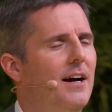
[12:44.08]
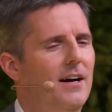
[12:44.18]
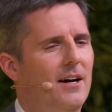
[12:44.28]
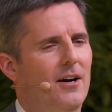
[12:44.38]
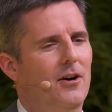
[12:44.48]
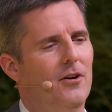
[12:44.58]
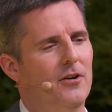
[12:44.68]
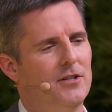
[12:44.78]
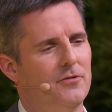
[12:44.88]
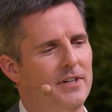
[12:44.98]
uh,
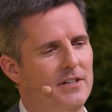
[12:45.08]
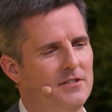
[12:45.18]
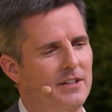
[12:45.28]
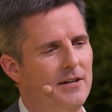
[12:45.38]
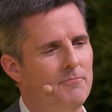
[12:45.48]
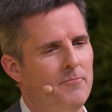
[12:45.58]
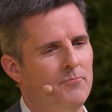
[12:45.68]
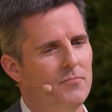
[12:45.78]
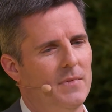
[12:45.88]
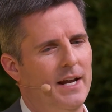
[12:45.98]
or intravenously.
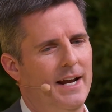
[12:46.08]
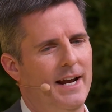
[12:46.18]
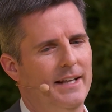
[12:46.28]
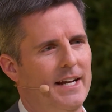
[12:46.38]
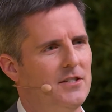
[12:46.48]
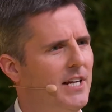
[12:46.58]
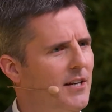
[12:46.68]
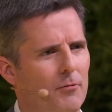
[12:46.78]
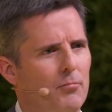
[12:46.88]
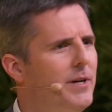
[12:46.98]
And that's
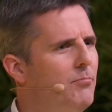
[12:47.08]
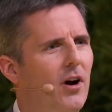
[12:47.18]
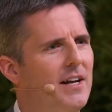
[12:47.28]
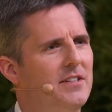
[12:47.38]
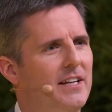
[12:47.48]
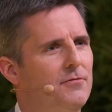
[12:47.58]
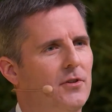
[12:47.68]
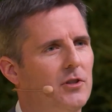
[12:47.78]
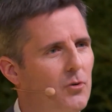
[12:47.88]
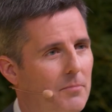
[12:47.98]
kind of a pre-processed
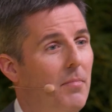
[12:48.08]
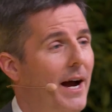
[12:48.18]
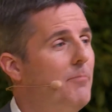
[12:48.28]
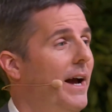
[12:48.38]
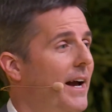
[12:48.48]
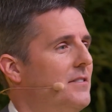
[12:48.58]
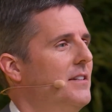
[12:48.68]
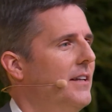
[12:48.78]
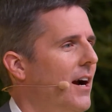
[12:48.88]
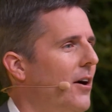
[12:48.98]
food that would bypass
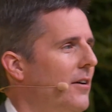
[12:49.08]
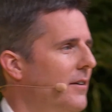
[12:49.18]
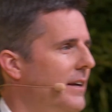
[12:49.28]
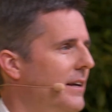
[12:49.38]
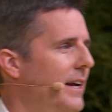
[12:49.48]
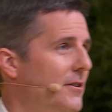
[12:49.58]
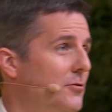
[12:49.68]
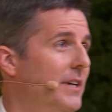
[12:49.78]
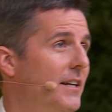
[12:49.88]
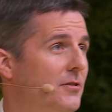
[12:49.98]
the entire
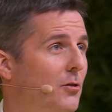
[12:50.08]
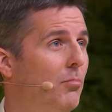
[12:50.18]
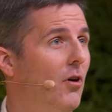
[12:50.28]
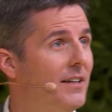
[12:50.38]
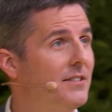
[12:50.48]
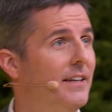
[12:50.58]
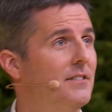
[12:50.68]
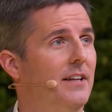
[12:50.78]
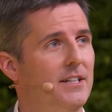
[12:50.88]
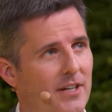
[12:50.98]
gastrointestinal
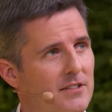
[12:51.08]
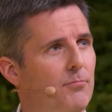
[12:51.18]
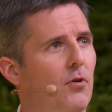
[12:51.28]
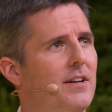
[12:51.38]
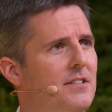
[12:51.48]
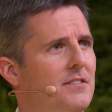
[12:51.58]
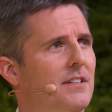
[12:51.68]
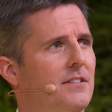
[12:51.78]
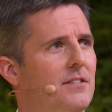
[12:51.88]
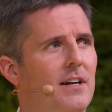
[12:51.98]
process and digestive
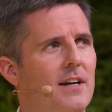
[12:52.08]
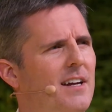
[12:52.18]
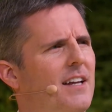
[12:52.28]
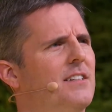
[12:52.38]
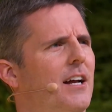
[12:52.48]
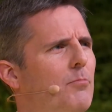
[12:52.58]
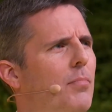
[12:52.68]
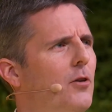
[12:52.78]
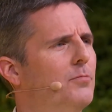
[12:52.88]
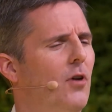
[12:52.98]
processes. It's kind
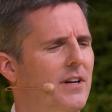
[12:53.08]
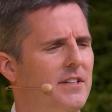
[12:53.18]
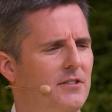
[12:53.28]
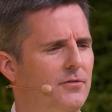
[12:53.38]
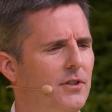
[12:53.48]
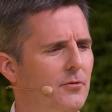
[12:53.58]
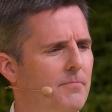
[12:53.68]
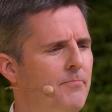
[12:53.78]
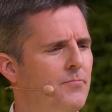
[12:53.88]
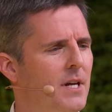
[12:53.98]
of post-processed food
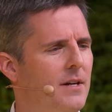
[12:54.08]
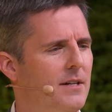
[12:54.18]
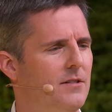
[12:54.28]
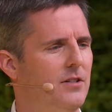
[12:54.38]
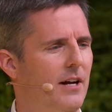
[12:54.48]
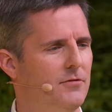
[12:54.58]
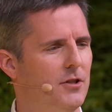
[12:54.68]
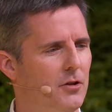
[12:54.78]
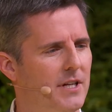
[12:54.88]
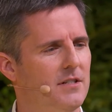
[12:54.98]
stuff.
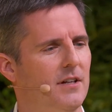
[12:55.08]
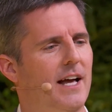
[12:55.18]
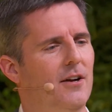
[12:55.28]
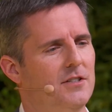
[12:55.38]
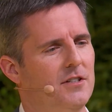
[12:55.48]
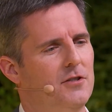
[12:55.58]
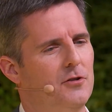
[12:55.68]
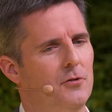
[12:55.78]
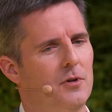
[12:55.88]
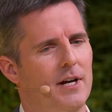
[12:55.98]
So this allows us
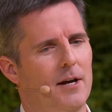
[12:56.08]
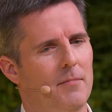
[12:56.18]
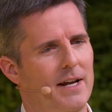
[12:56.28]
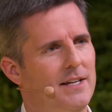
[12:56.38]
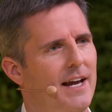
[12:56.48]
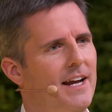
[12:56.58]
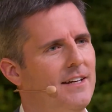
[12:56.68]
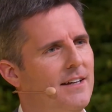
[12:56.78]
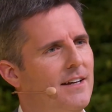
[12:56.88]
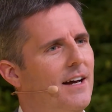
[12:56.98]
to
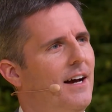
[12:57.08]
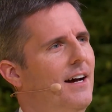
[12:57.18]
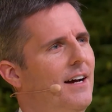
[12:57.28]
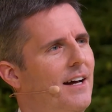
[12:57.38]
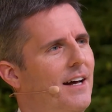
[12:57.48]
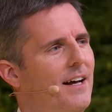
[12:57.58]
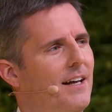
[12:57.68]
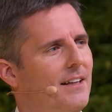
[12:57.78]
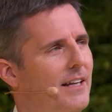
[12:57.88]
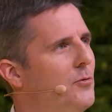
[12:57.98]
maintain
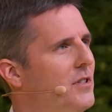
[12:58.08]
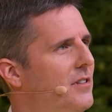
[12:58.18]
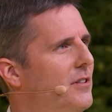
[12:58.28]
uh, liquid